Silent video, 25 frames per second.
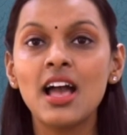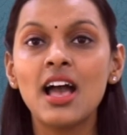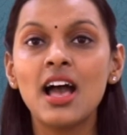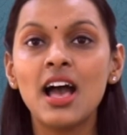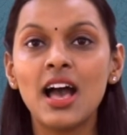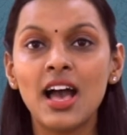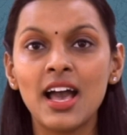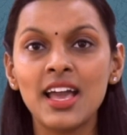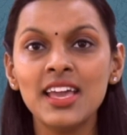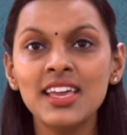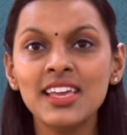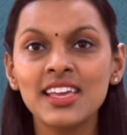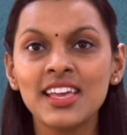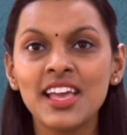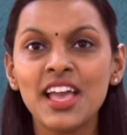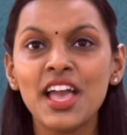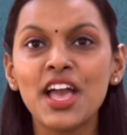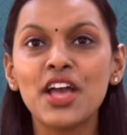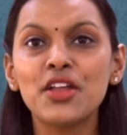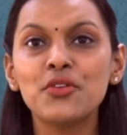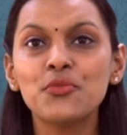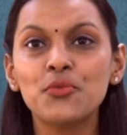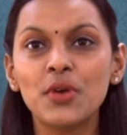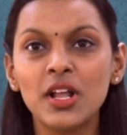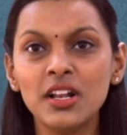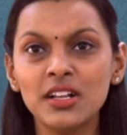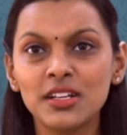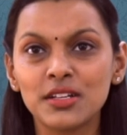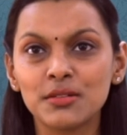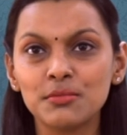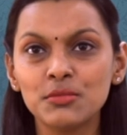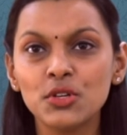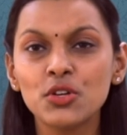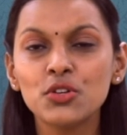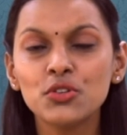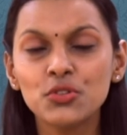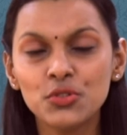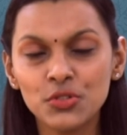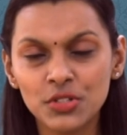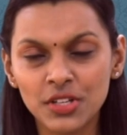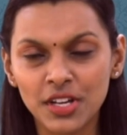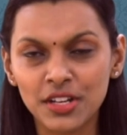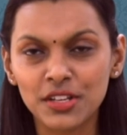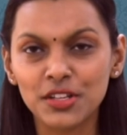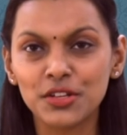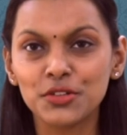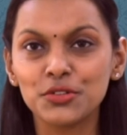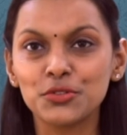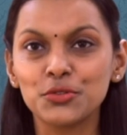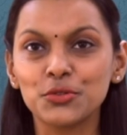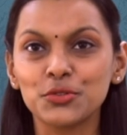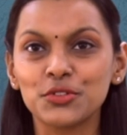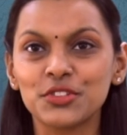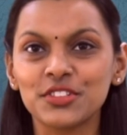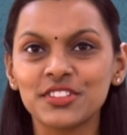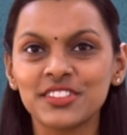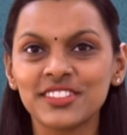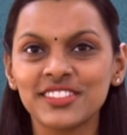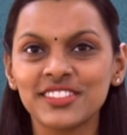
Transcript: Hi, and welcome to Career Growth.